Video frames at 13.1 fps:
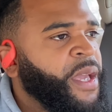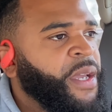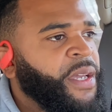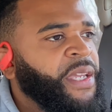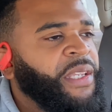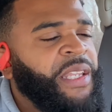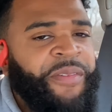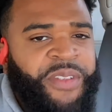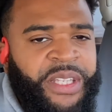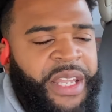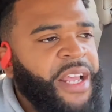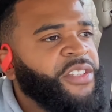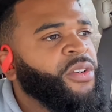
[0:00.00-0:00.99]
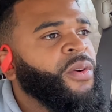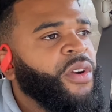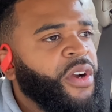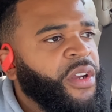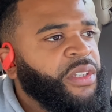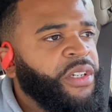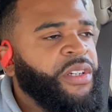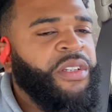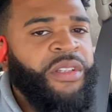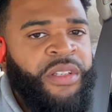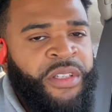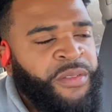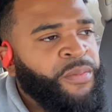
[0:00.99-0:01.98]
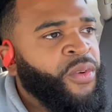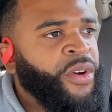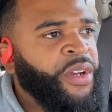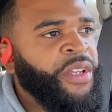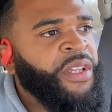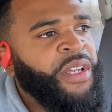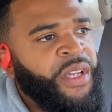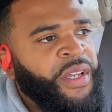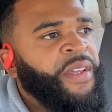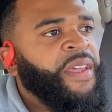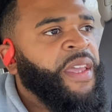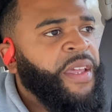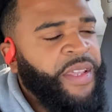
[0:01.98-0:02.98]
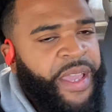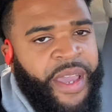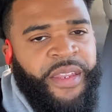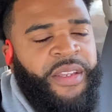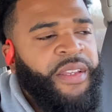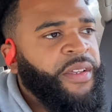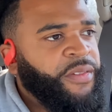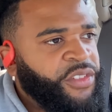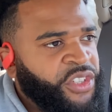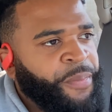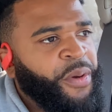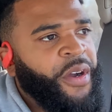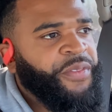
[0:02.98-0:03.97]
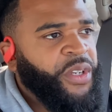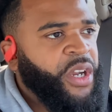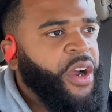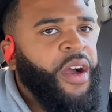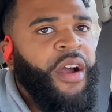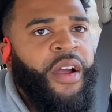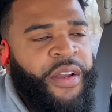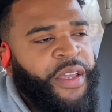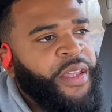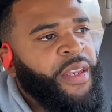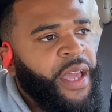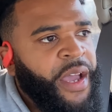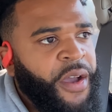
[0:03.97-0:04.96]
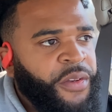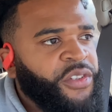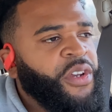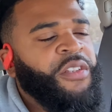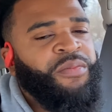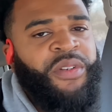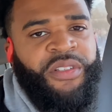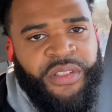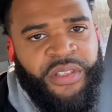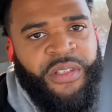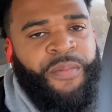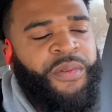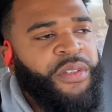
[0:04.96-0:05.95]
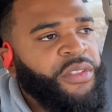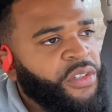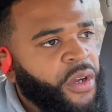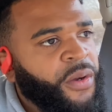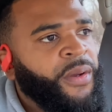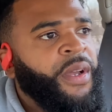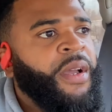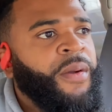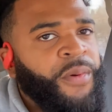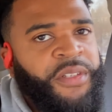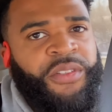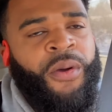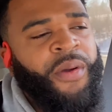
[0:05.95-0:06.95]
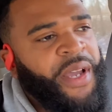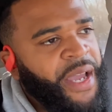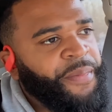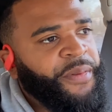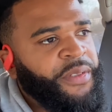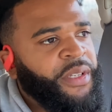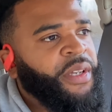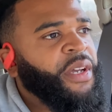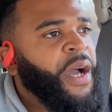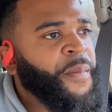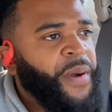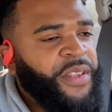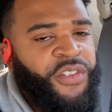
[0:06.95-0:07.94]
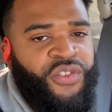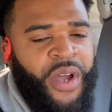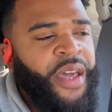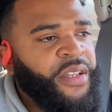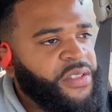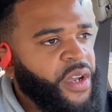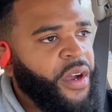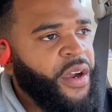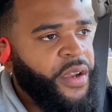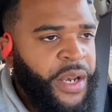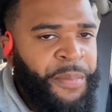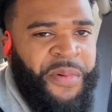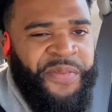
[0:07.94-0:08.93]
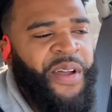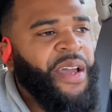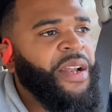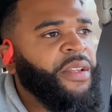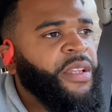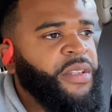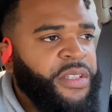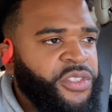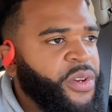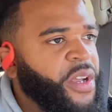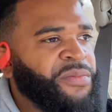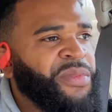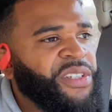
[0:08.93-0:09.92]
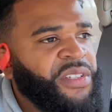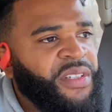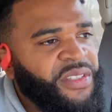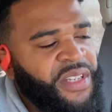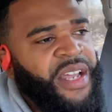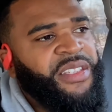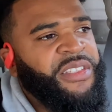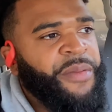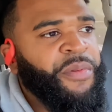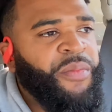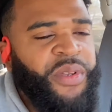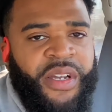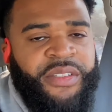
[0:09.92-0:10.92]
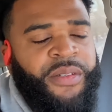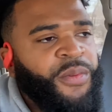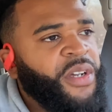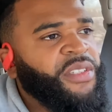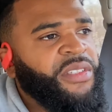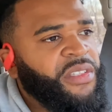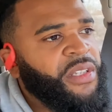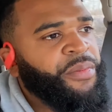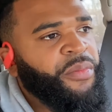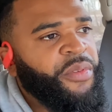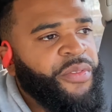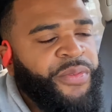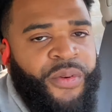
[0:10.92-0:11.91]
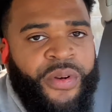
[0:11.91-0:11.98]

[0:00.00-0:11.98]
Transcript: He left the lights on earlier this morning and he had to jump off the car and now the transmission slipping. So what's gonna happen? I'm about to drive this car and I'm gonna find out that this transmission is not slipping because it wasn't slipping before.